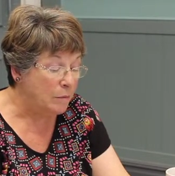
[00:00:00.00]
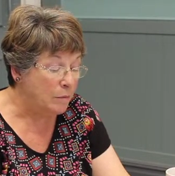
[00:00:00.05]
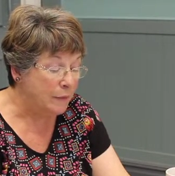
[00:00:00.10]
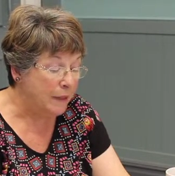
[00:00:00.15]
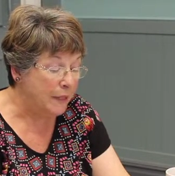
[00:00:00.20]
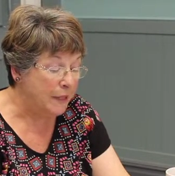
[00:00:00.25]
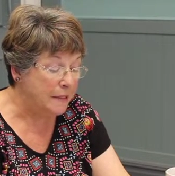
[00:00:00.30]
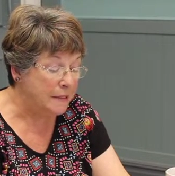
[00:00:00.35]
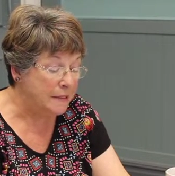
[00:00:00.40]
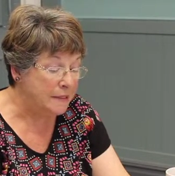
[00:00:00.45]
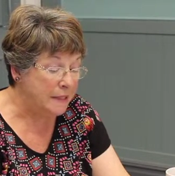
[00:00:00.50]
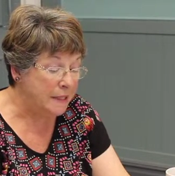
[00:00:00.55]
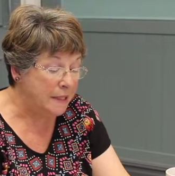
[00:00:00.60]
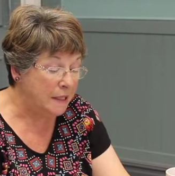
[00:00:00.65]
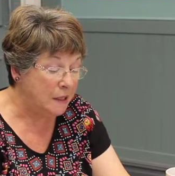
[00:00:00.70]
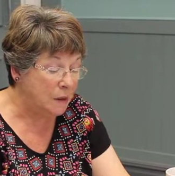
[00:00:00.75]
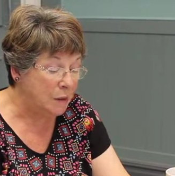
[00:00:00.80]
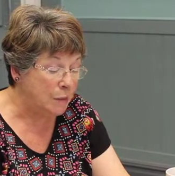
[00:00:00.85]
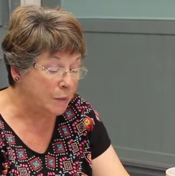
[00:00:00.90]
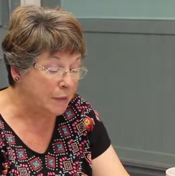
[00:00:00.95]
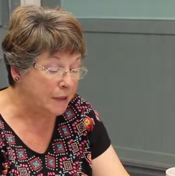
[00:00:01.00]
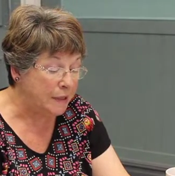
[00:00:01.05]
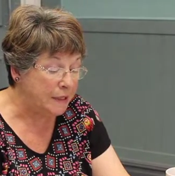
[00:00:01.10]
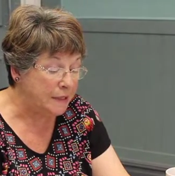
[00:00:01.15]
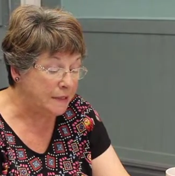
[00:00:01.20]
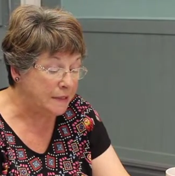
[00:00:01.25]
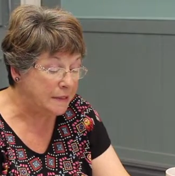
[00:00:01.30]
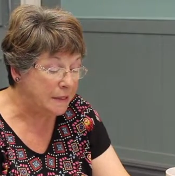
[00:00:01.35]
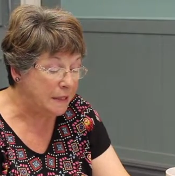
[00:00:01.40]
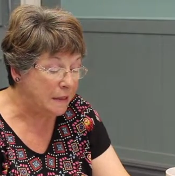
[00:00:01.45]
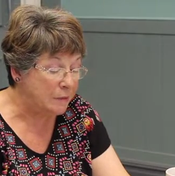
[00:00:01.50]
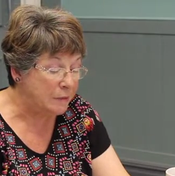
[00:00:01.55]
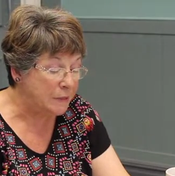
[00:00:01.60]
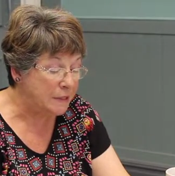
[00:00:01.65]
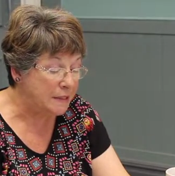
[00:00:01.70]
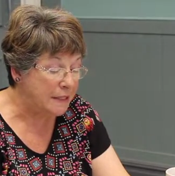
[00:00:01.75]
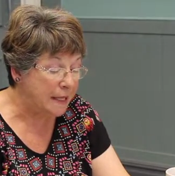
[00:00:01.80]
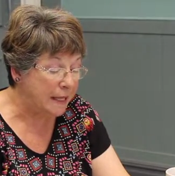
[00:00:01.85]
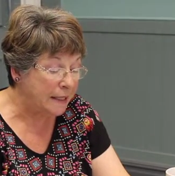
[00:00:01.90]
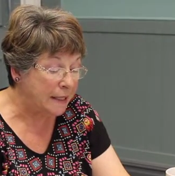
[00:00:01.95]
B and D companies and
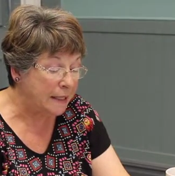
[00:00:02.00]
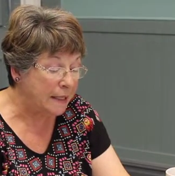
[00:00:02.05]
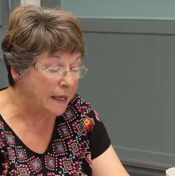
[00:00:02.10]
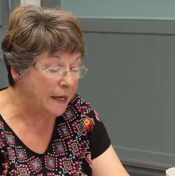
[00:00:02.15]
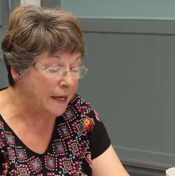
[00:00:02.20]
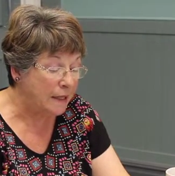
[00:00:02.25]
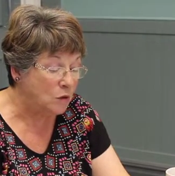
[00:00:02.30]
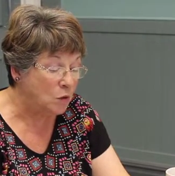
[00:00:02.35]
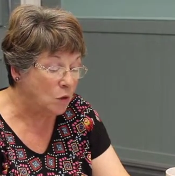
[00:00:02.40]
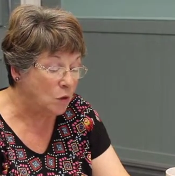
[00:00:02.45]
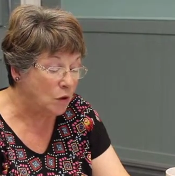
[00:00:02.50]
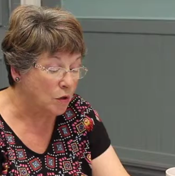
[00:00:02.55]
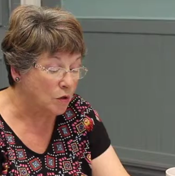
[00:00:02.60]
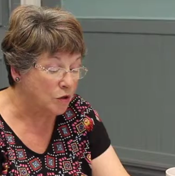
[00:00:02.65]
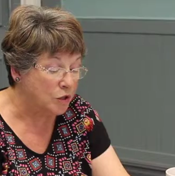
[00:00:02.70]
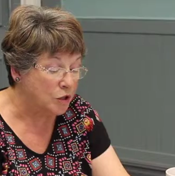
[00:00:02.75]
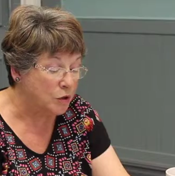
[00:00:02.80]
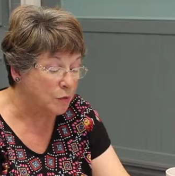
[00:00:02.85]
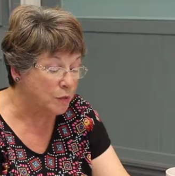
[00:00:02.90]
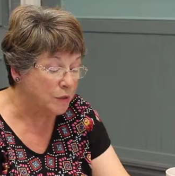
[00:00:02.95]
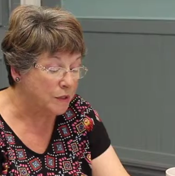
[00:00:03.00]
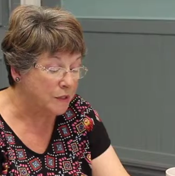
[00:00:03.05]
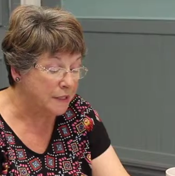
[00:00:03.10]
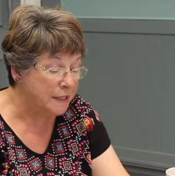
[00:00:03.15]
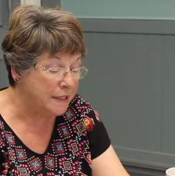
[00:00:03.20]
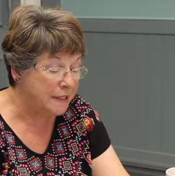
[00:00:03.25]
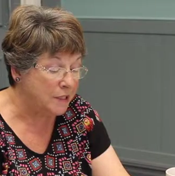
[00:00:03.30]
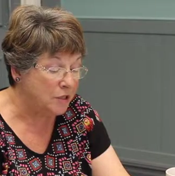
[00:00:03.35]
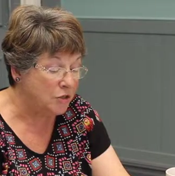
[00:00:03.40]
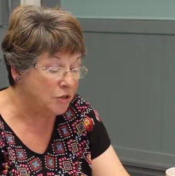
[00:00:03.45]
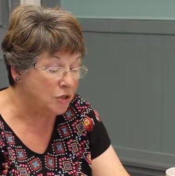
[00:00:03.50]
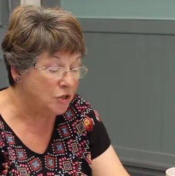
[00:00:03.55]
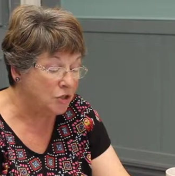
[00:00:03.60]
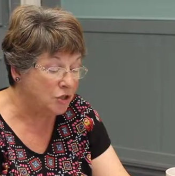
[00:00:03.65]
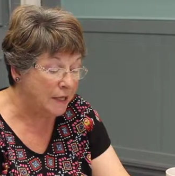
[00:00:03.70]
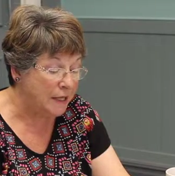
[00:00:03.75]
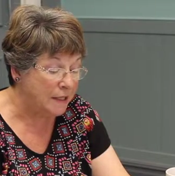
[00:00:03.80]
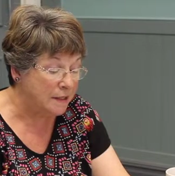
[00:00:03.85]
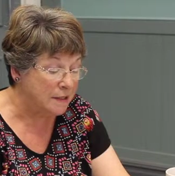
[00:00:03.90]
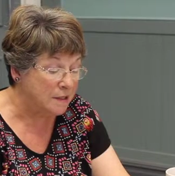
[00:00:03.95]
battalion headquarters proceeded to
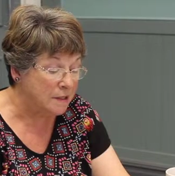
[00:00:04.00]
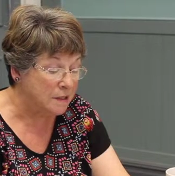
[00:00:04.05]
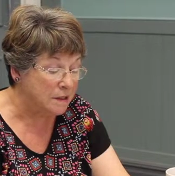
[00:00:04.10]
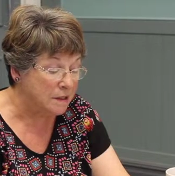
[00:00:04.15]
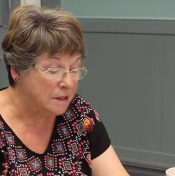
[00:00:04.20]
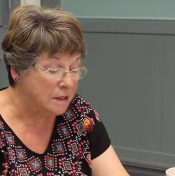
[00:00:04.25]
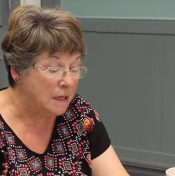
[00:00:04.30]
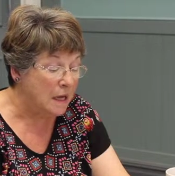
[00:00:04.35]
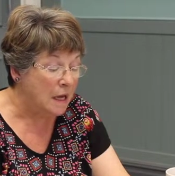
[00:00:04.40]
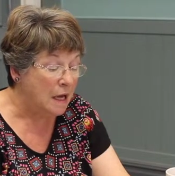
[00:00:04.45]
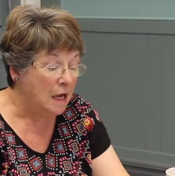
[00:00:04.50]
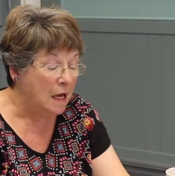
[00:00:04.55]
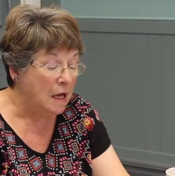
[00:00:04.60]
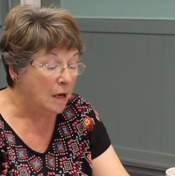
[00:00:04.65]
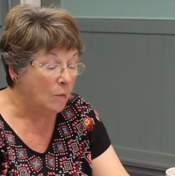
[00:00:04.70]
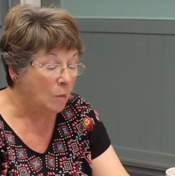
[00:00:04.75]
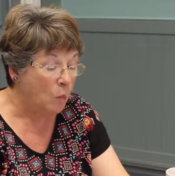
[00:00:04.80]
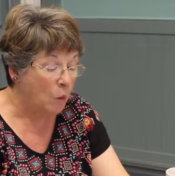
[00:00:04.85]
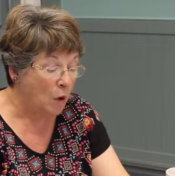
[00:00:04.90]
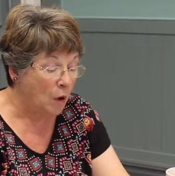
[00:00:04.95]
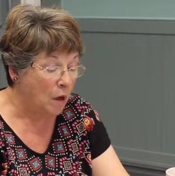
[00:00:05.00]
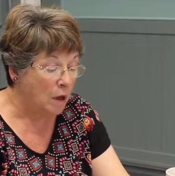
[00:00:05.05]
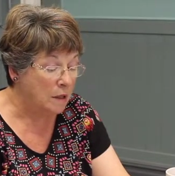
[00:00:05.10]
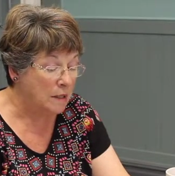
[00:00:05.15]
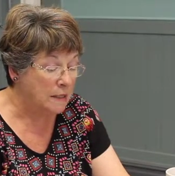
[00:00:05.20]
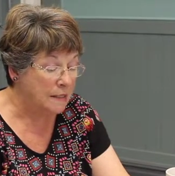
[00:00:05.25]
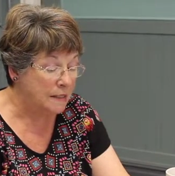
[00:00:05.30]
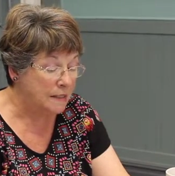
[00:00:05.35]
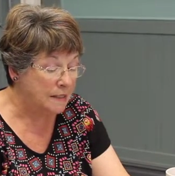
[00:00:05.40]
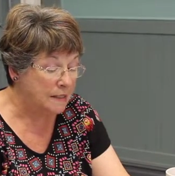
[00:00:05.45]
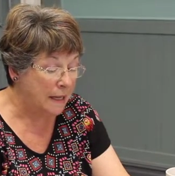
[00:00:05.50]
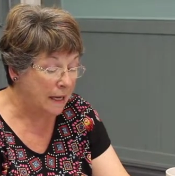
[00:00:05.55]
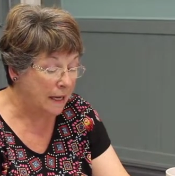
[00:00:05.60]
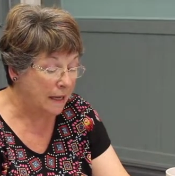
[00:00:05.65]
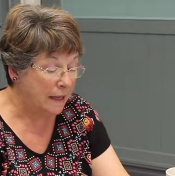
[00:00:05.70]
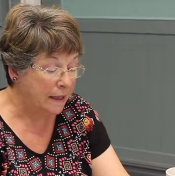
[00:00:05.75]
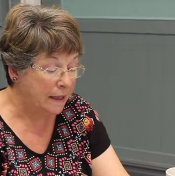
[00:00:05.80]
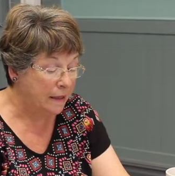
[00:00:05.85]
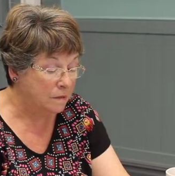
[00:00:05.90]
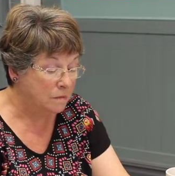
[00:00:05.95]
shelters at Bois
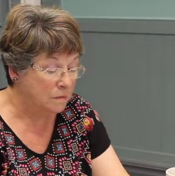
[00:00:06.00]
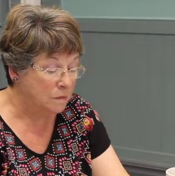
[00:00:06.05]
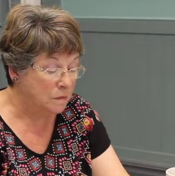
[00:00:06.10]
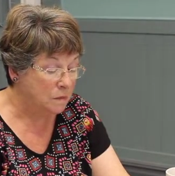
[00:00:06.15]
d'Etaille.